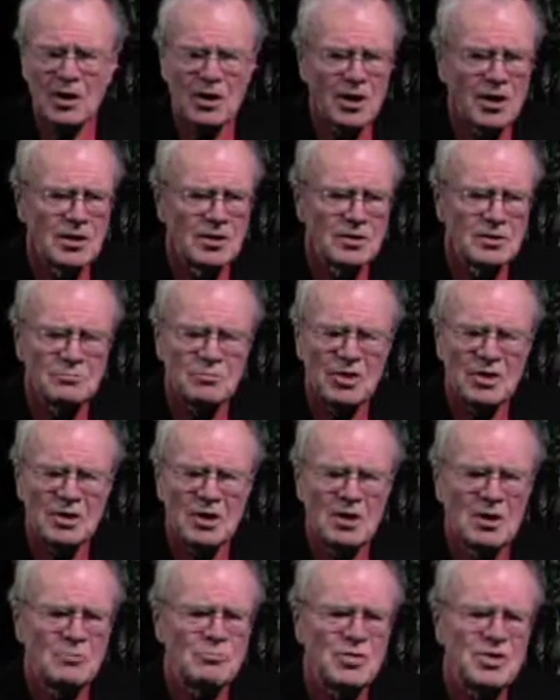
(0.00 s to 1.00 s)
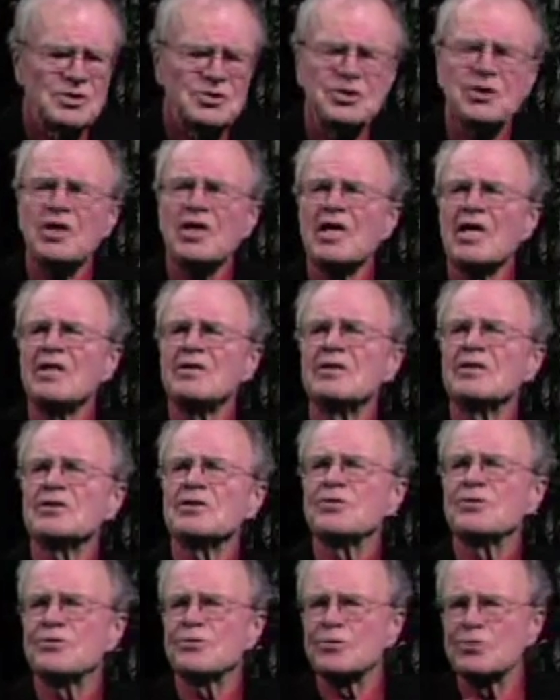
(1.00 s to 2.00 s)
And but but she had
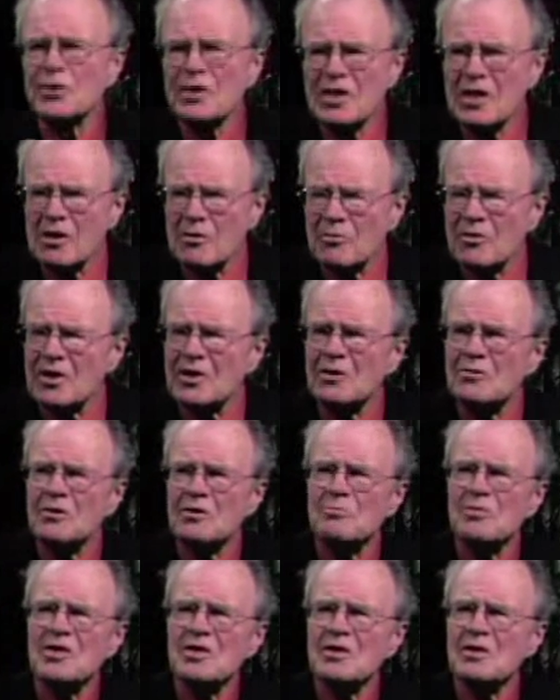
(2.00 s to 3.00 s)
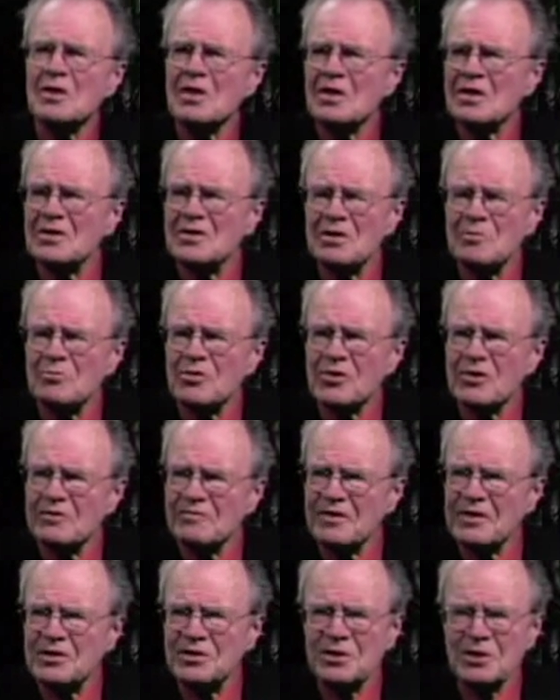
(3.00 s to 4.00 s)
this dream that it would be the
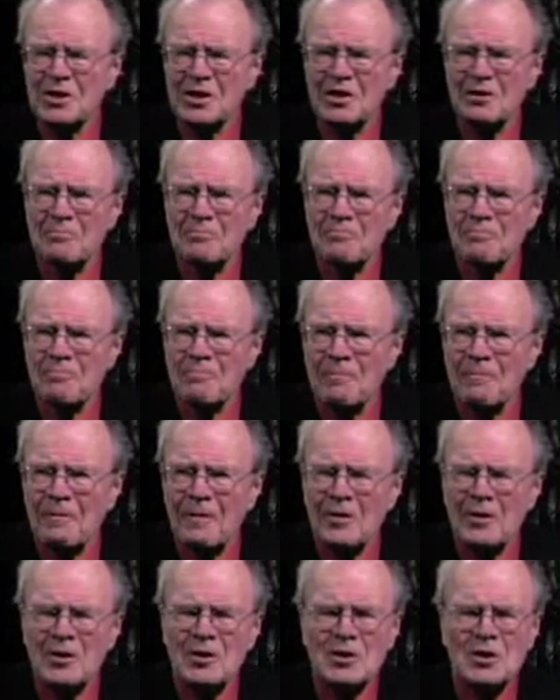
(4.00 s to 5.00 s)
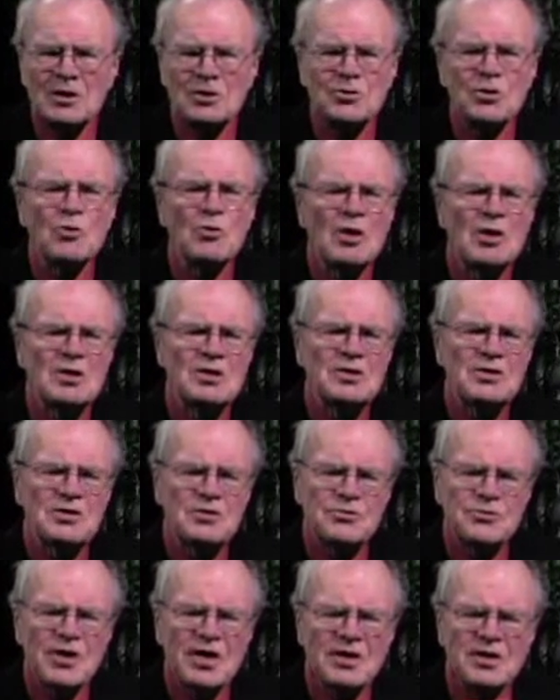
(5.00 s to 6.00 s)
perfect job. So you
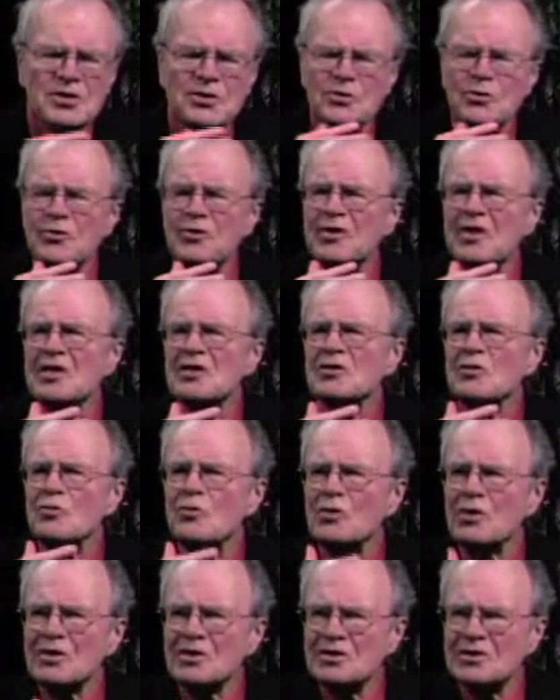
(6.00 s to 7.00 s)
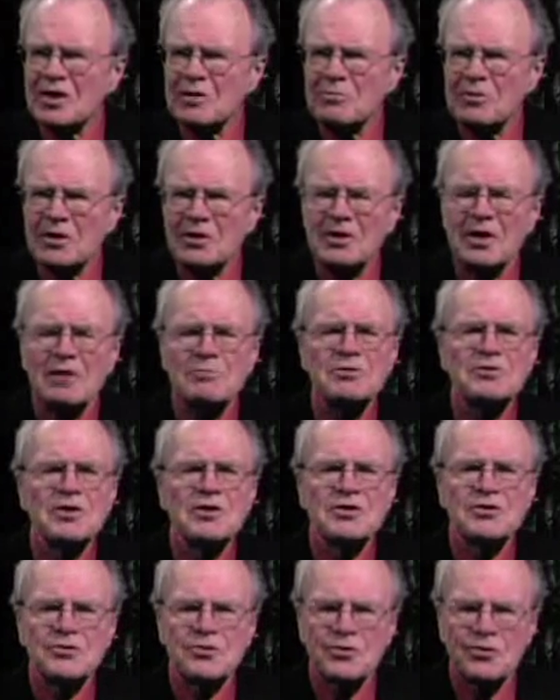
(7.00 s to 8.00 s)
try to do things one step at a time, just
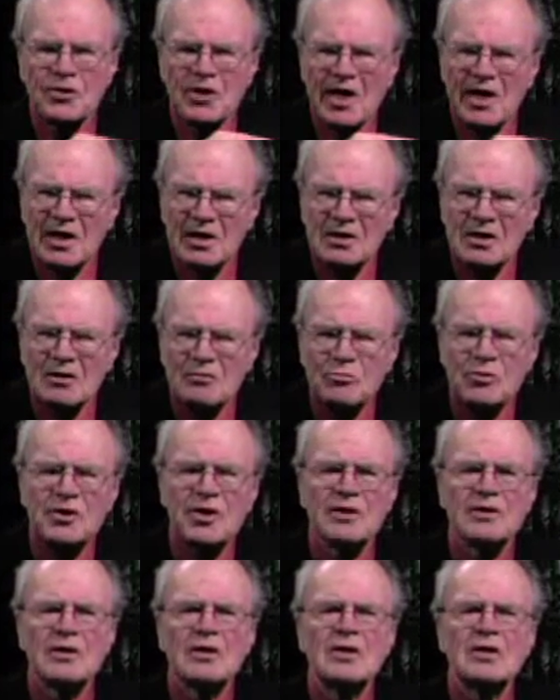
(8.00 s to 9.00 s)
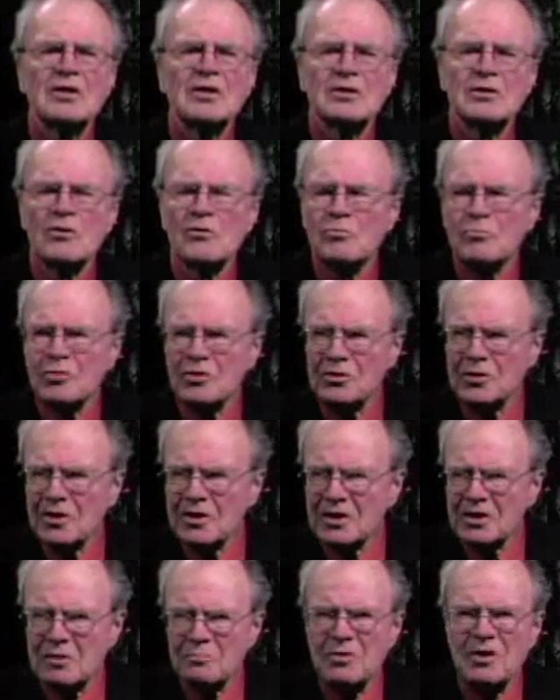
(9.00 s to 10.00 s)
to try a little bit. Go
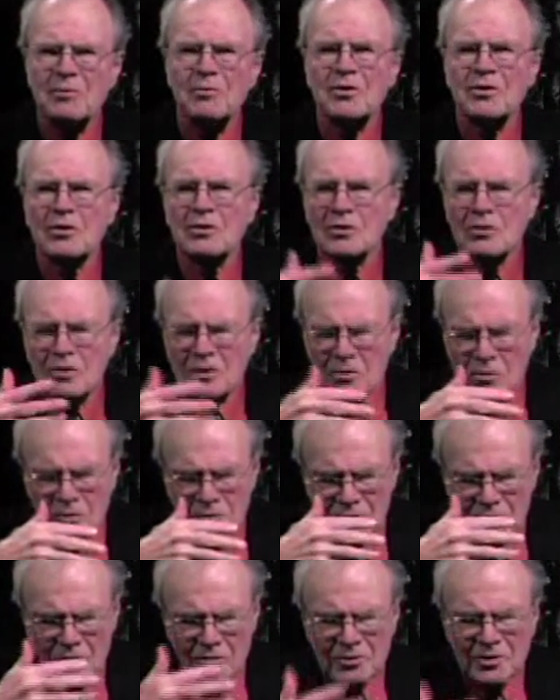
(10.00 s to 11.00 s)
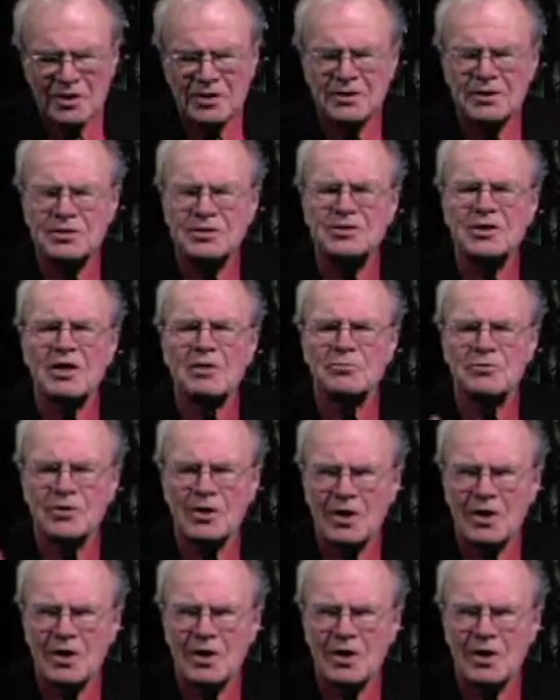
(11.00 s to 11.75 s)
look at the people. Go go go go look at the job.